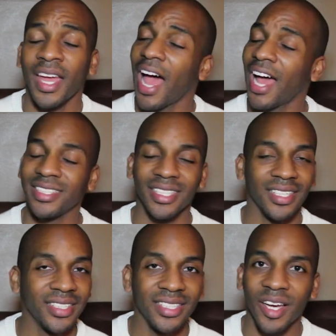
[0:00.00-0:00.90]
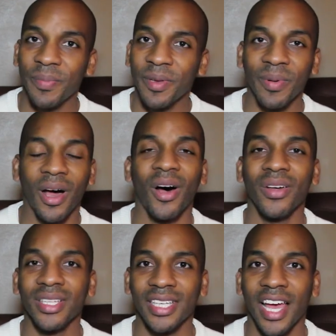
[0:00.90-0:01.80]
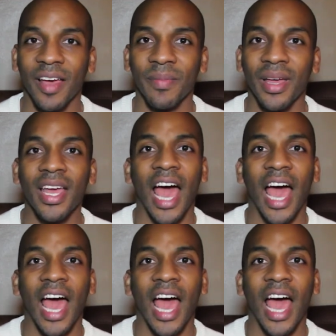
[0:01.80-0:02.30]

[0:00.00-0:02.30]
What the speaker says: I tell people all the time,